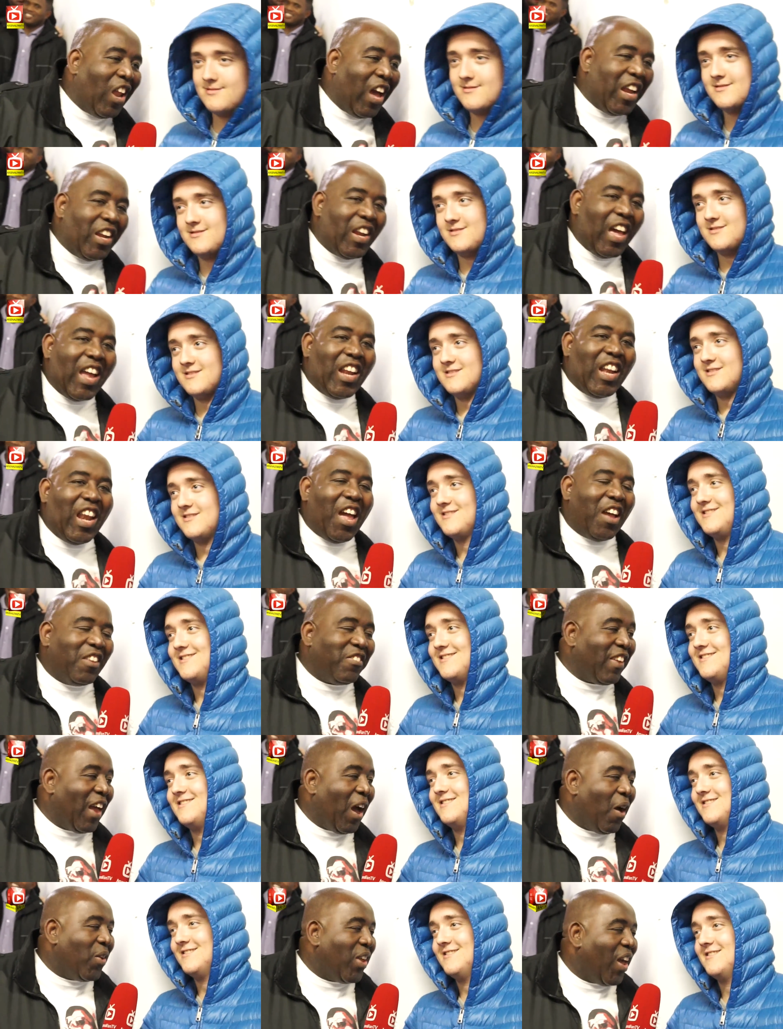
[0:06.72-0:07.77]
Speaker 1: Lane. They ain't let us
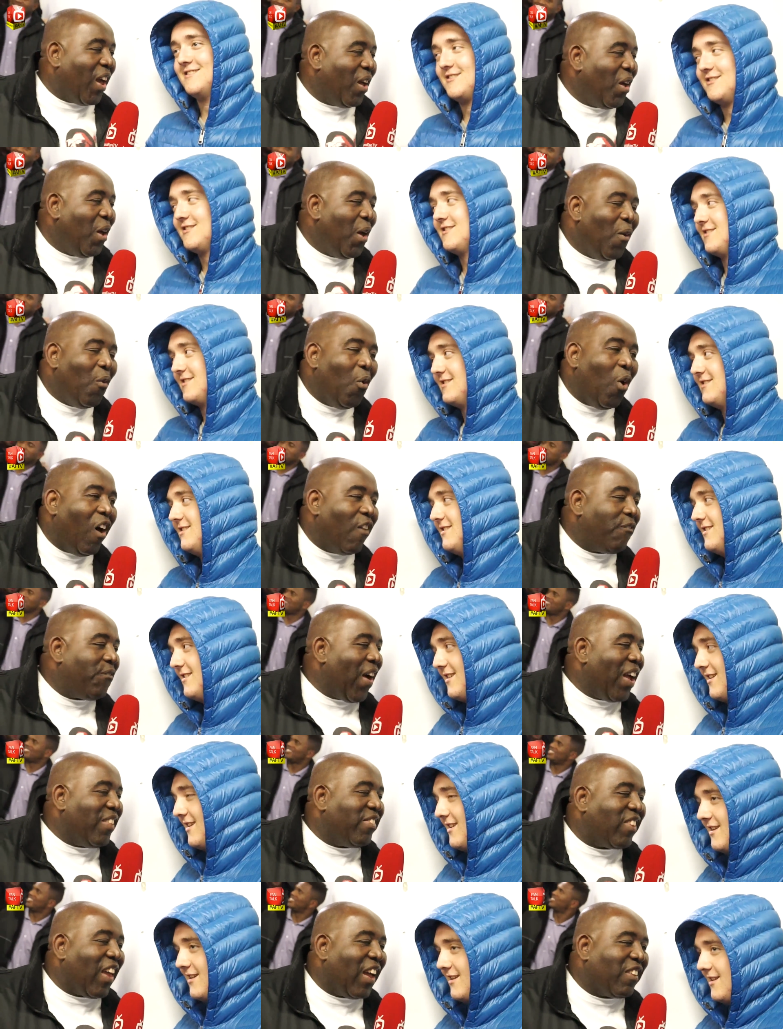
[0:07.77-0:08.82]
out yet. What a
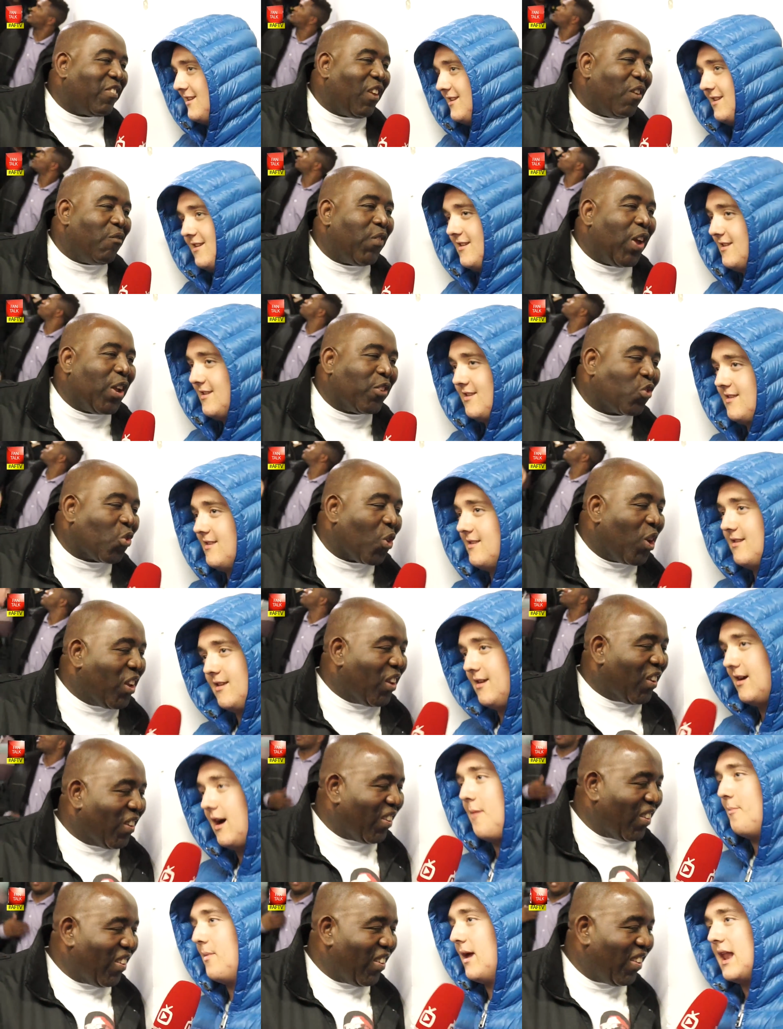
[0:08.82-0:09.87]
fantastic victory.
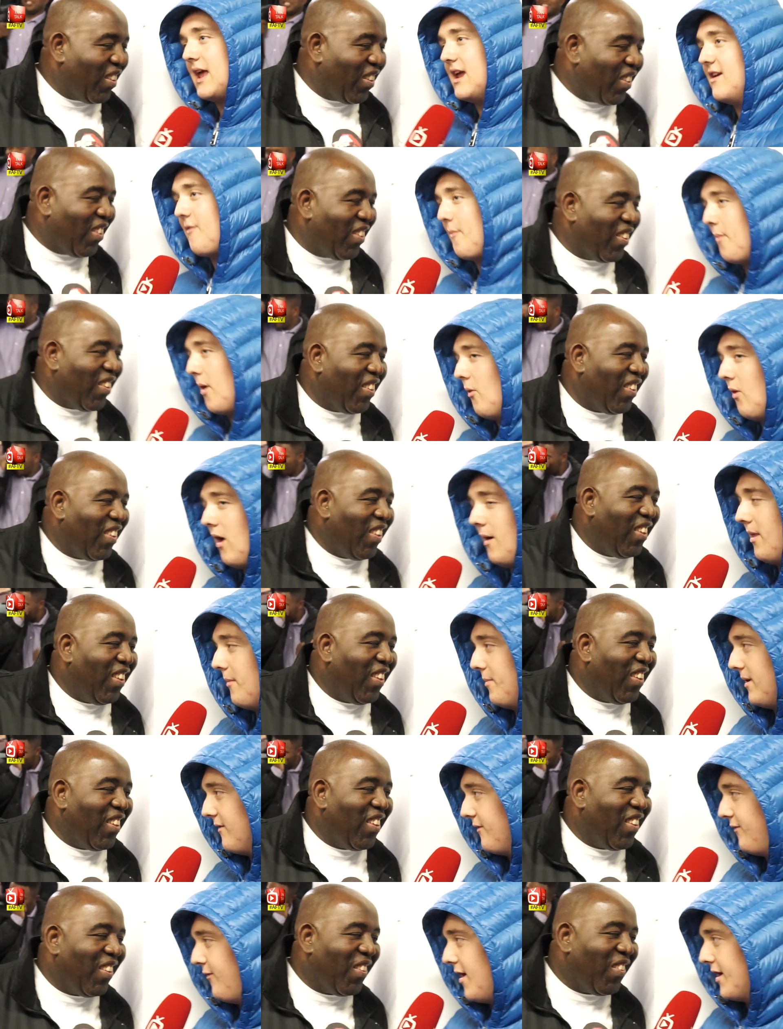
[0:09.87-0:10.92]
Unbelievable. I'm not
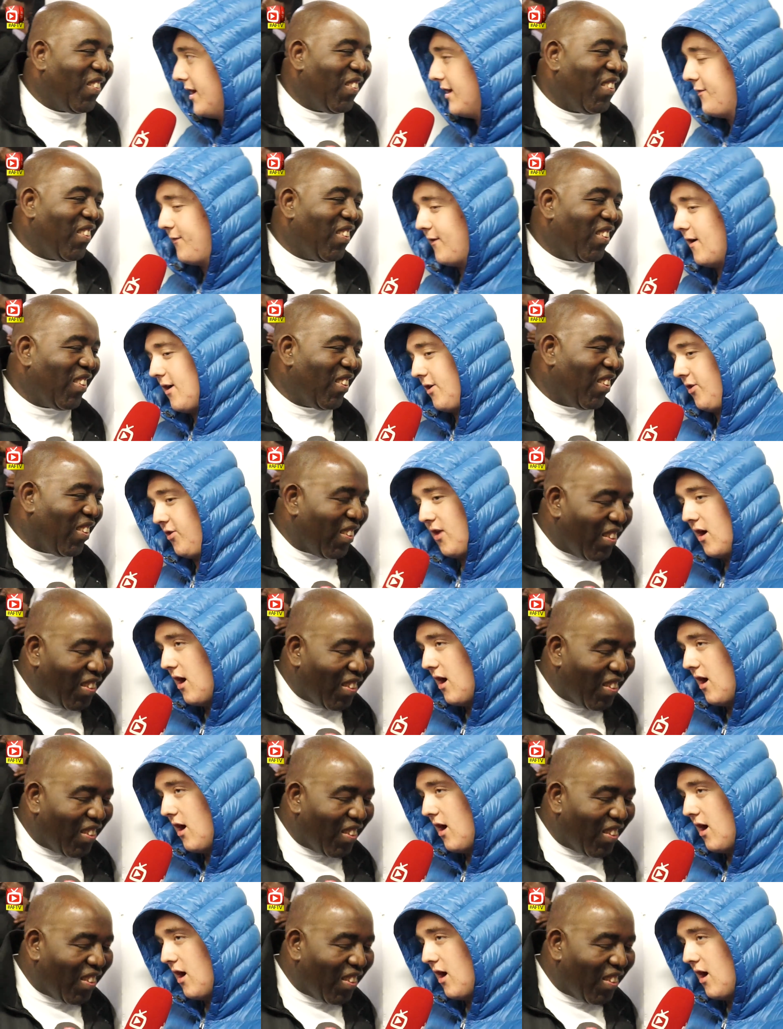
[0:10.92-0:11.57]
being funny. First